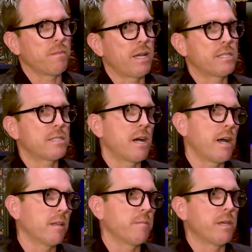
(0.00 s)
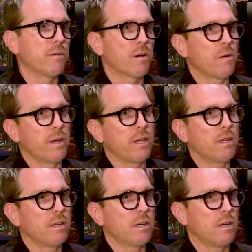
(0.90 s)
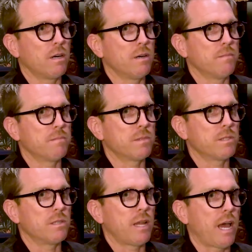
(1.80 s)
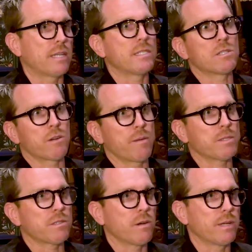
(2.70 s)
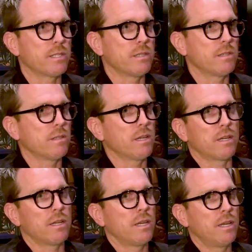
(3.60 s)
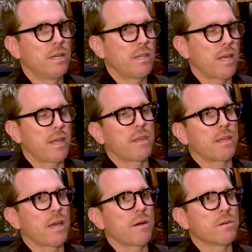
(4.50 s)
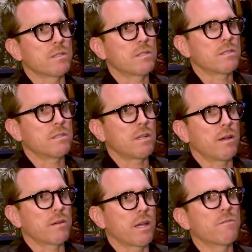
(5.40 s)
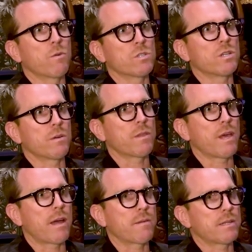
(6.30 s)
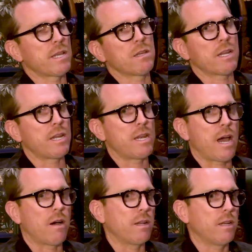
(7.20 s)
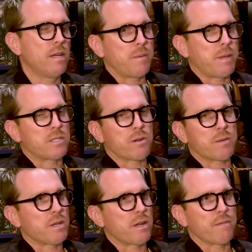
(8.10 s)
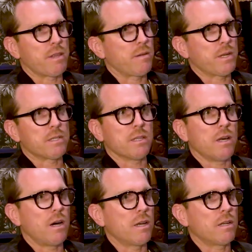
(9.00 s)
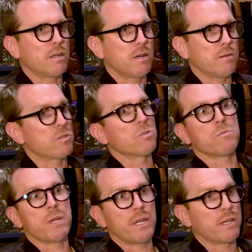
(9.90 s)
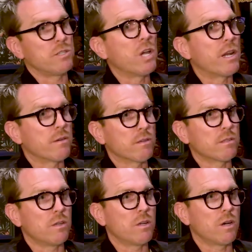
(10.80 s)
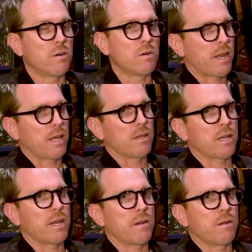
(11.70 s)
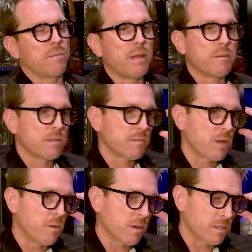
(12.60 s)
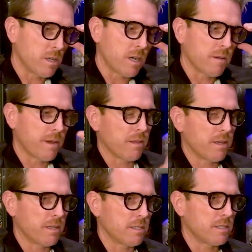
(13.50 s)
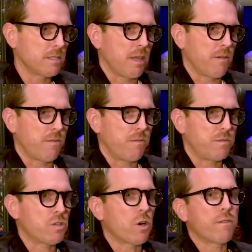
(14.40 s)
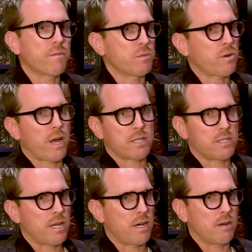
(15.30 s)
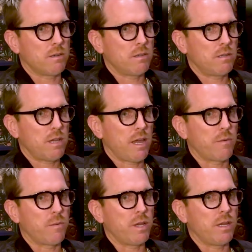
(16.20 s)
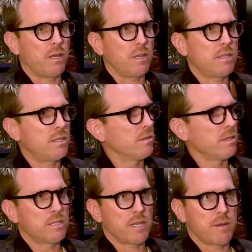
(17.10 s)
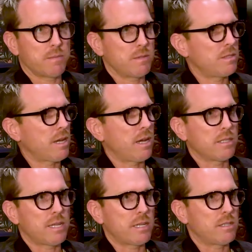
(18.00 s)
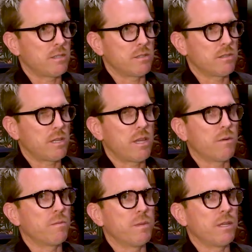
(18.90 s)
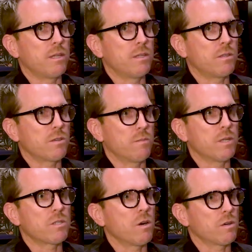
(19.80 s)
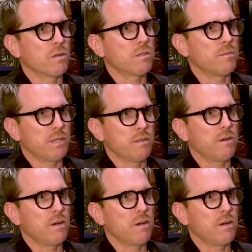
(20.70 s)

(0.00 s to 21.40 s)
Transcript: my style and me growing, um, as Instagram was growing too, like I think that was, I mm-hmm. got fortunate with that because I look at it now at, I mean, Instagram's not everything, but it's a lot uh, or social media in general, you know? And I look at it, me and some coworkers talk about this is if started from scratch now, and we still did the same style of tattoos, it would be so much harder to build a